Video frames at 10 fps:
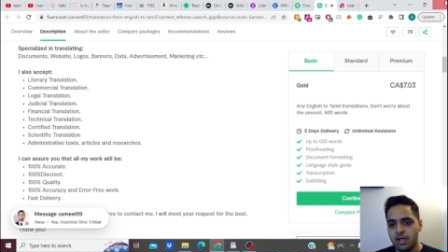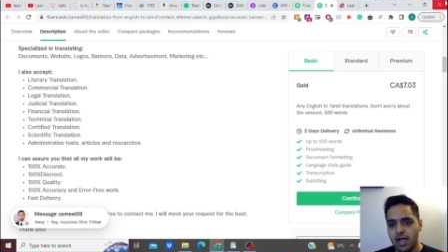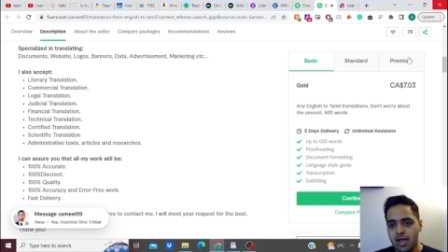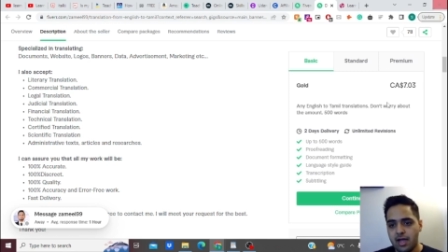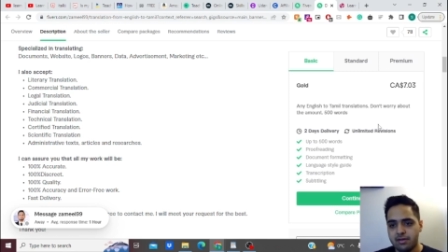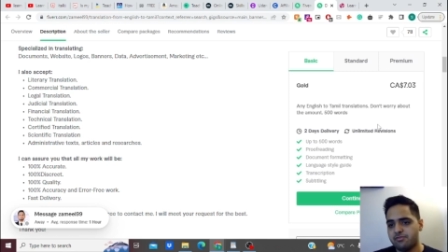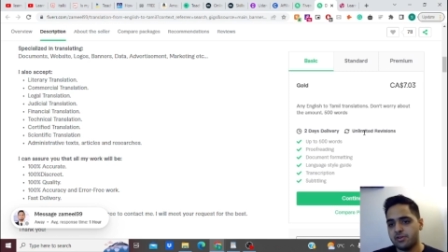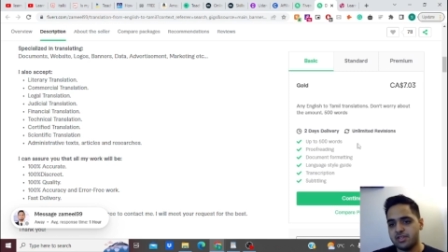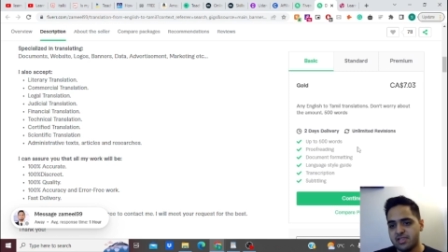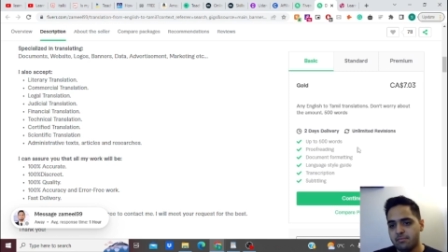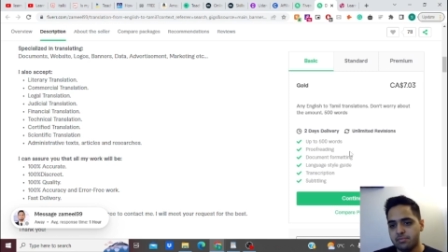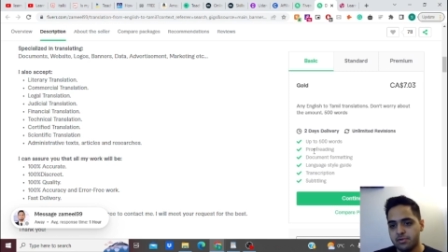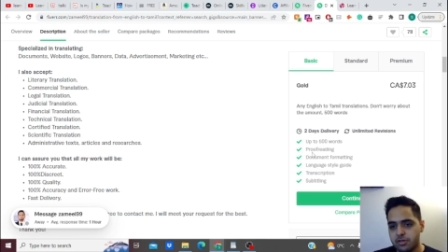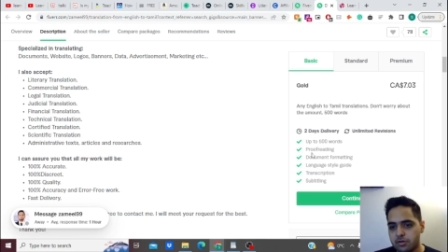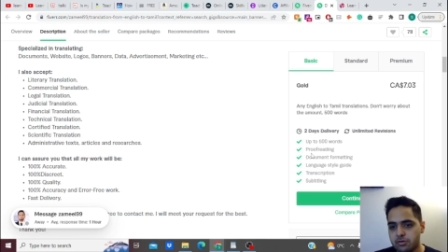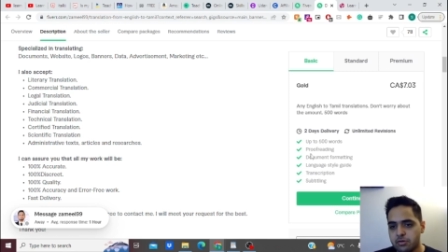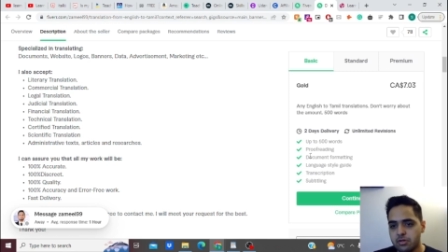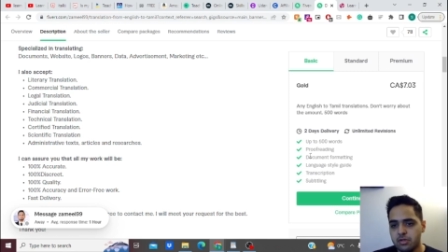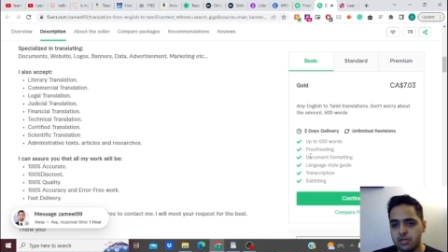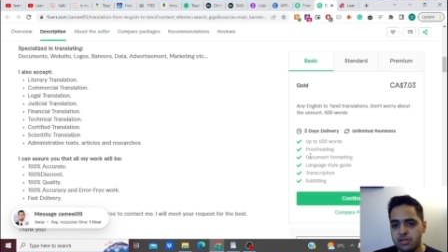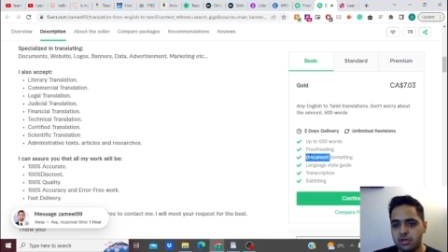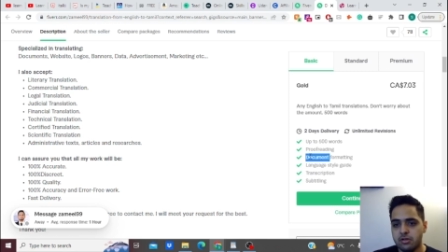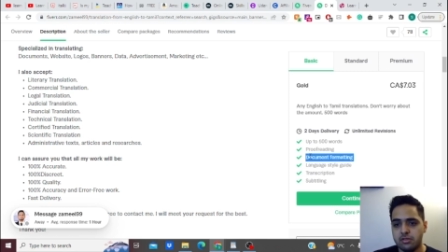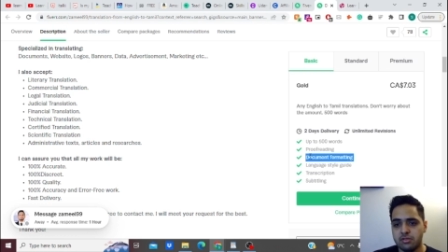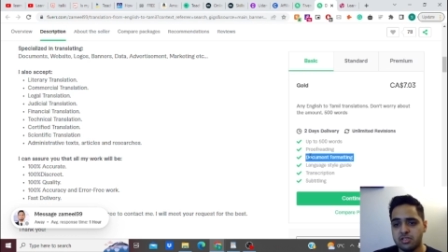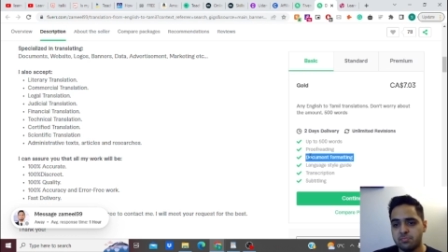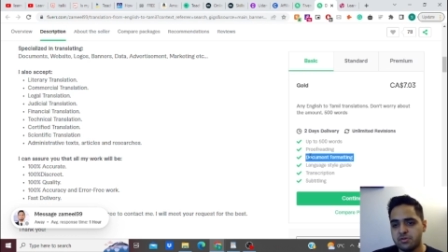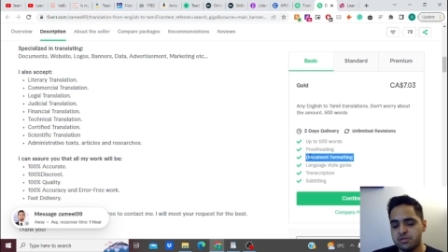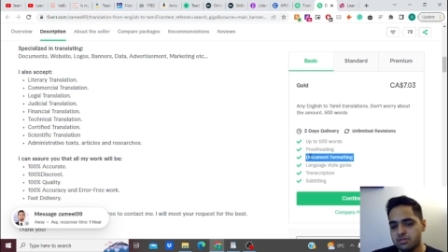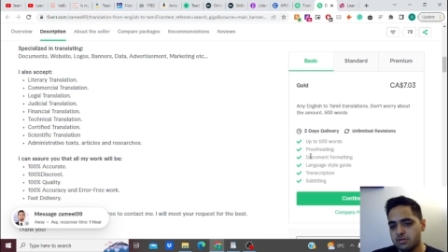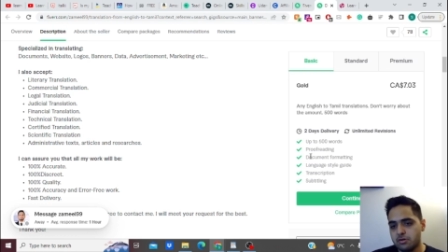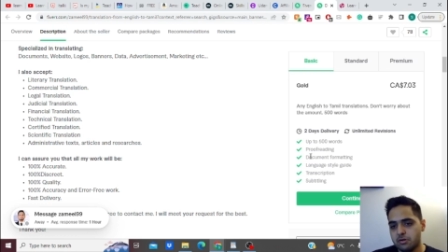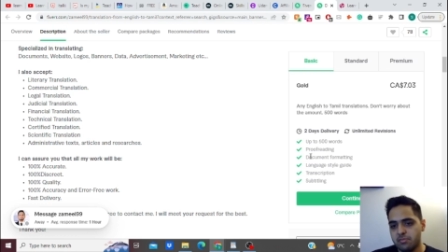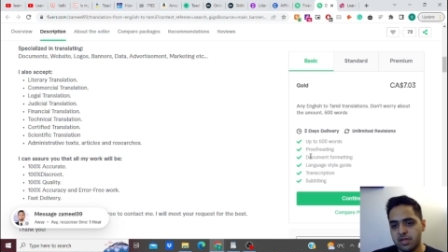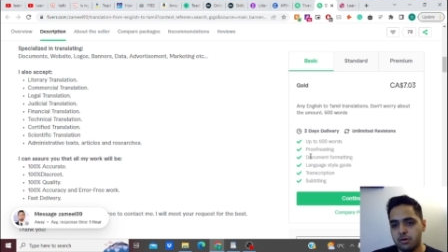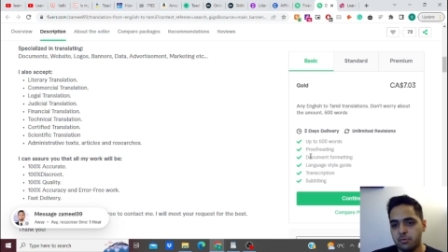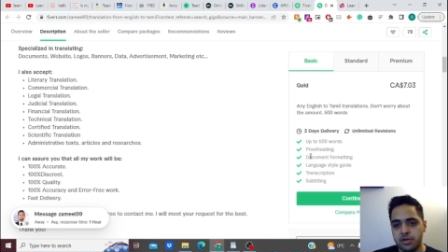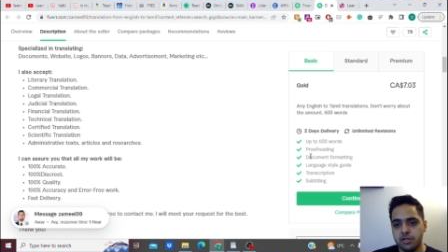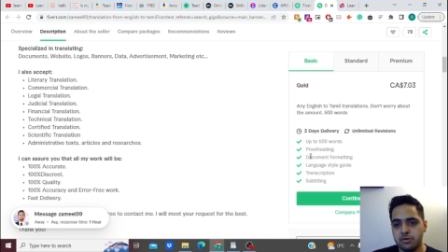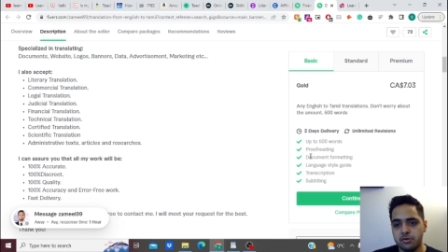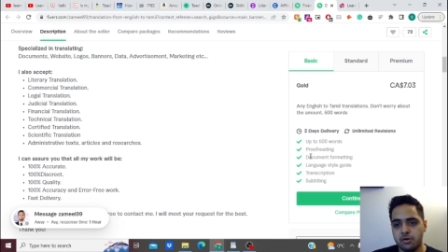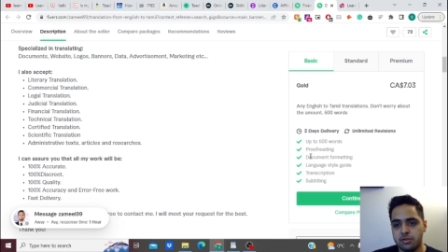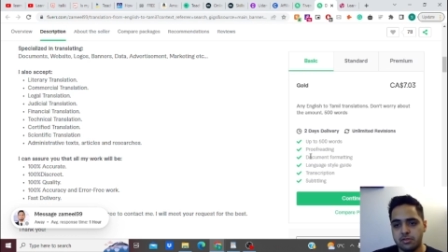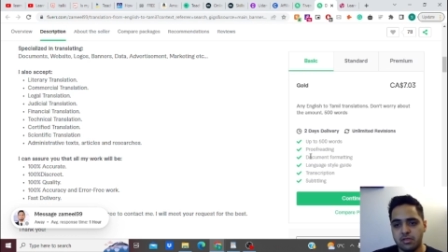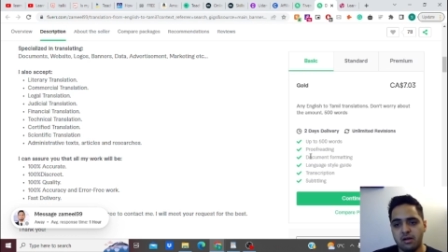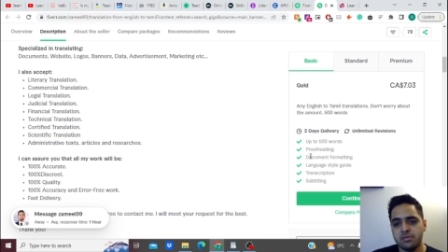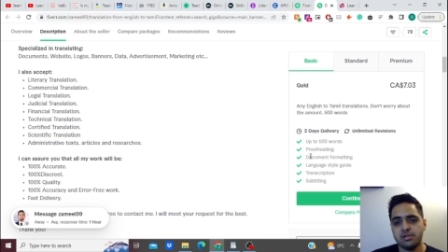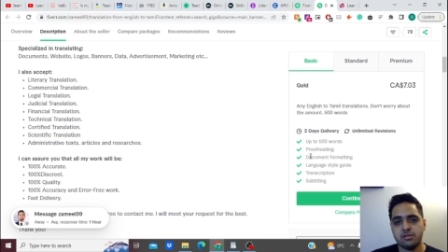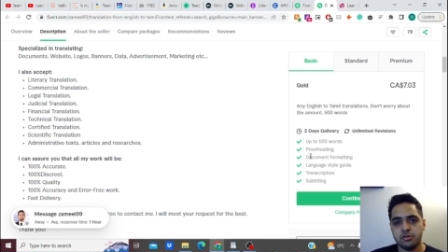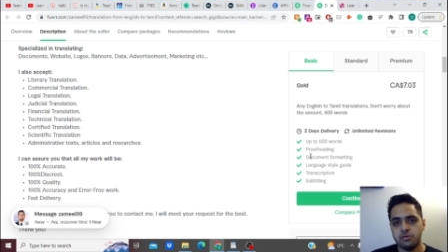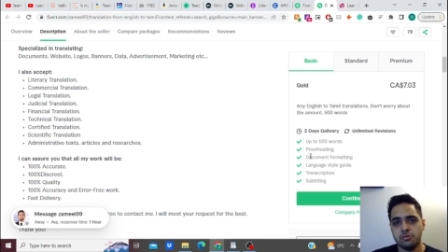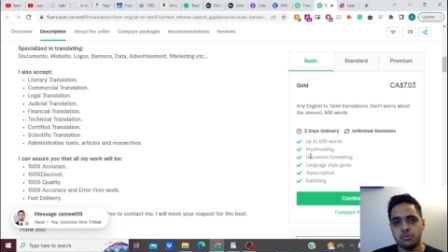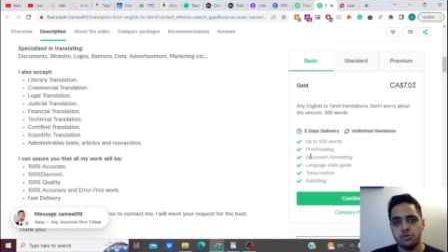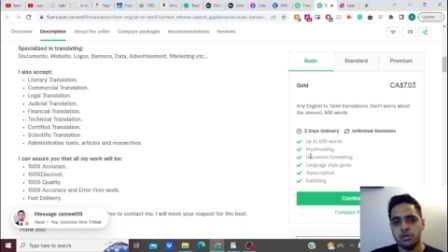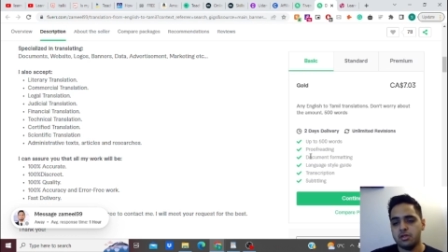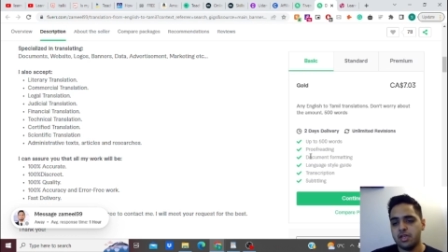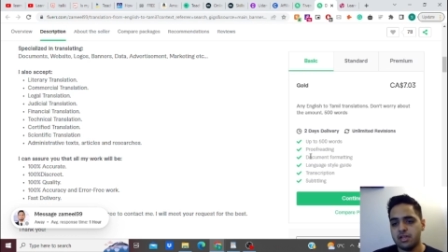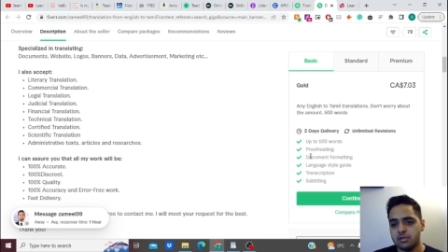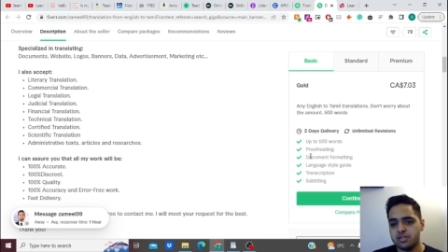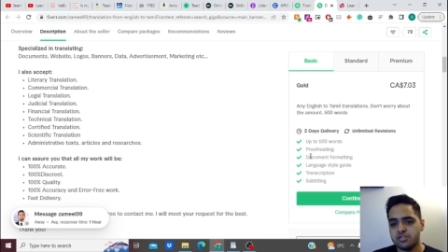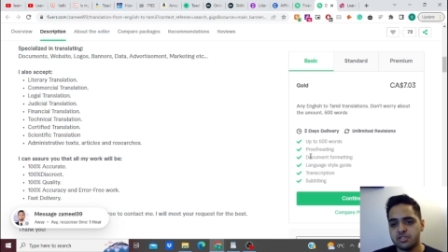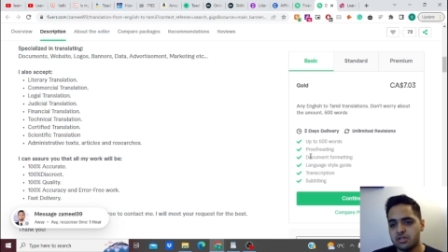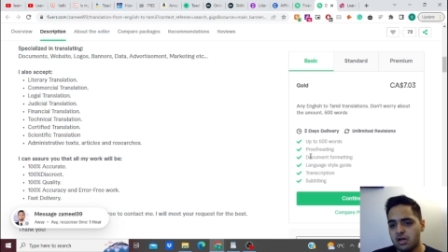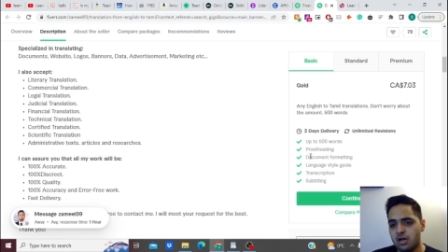And for example, you know, this person could make a video on Tamil to English